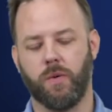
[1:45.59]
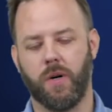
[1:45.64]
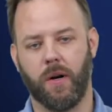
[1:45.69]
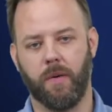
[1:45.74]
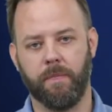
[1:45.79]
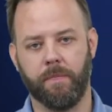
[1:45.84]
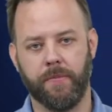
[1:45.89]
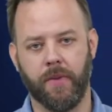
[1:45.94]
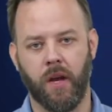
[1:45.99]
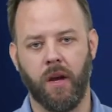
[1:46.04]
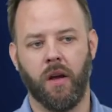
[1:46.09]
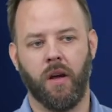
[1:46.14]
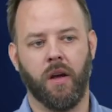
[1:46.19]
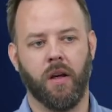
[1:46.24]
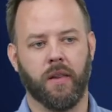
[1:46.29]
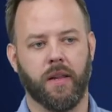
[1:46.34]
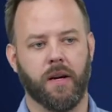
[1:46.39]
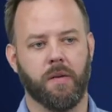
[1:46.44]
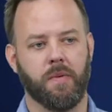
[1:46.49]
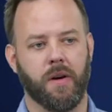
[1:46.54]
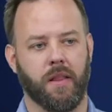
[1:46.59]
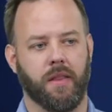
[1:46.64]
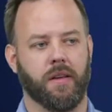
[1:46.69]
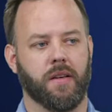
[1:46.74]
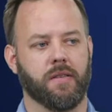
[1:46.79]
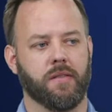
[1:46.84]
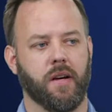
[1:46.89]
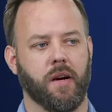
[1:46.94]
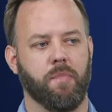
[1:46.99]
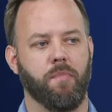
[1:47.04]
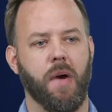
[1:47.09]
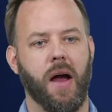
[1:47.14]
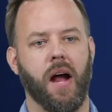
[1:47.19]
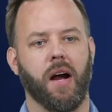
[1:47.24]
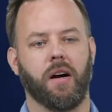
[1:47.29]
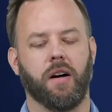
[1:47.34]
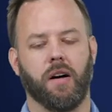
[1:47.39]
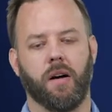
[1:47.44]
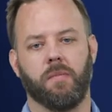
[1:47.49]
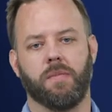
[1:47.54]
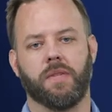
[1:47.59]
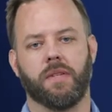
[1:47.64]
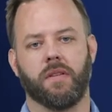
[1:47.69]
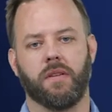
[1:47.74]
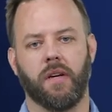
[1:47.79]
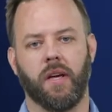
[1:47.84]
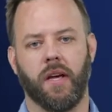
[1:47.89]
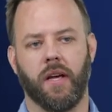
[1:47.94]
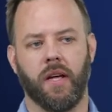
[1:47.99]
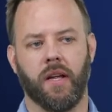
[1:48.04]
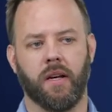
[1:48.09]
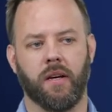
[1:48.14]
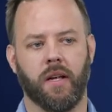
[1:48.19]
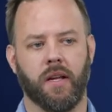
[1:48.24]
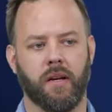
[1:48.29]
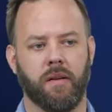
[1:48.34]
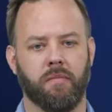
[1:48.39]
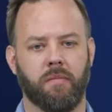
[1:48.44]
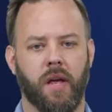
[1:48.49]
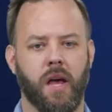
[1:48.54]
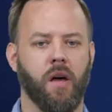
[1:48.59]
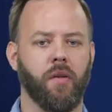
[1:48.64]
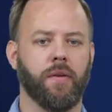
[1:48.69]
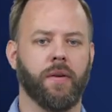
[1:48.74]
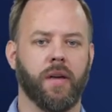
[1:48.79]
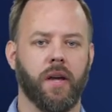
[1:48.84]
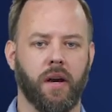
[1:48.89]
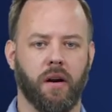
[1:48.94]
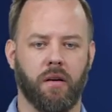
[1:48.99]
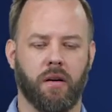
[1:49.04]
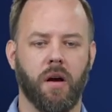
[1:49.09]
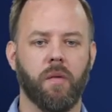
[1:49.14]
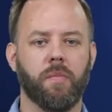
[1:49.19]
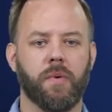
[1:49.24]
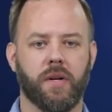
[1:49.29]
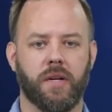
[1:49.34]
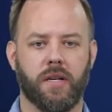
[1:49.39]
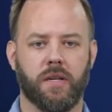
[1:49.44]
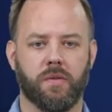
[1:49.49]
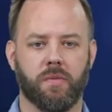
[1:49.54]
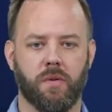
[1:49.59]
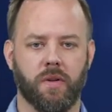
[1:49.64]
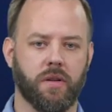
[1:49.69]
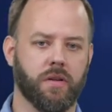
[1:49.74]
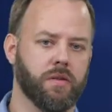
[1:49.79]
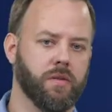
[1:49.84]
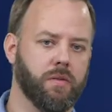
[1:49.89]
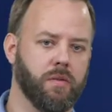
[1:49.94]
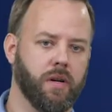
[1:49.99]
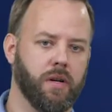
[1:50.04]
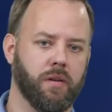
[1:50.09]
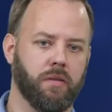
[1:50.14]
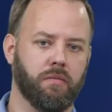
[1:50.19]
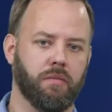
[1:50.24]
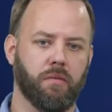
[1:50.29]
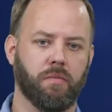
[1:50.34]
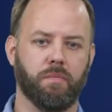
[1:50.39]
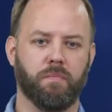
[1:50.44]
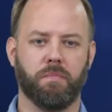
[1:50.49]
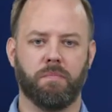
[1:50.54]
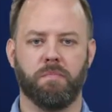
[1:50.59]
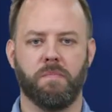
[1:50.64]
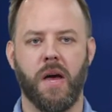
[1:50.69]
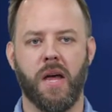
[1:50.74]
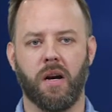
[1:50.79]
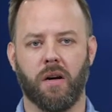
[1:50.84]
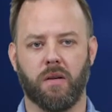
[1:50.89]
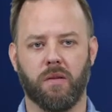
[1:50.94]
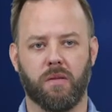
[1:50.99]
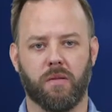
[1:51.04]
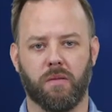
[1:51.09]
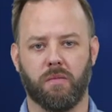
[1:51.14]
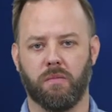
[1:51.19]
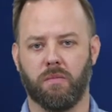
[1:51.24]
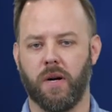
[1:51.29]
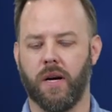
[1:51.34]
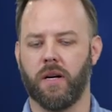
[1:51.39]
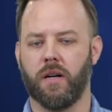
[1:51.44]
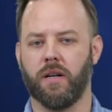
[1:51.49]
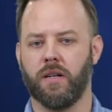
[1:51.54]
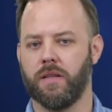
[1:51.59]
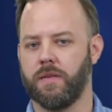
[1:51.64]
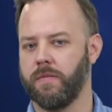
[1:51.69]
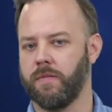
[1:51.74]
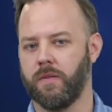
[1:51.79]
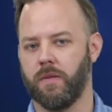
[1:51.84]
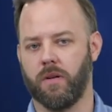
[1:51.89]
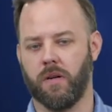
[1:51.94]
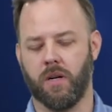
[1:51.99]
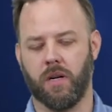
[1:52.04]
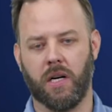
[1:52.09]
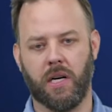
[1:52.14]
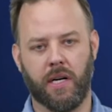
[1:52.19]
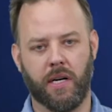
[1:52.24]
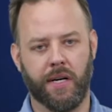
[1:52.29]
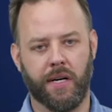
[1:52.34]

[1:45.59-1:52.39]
Well, think about things like backups and, and healthcare companies where they're storing medical records for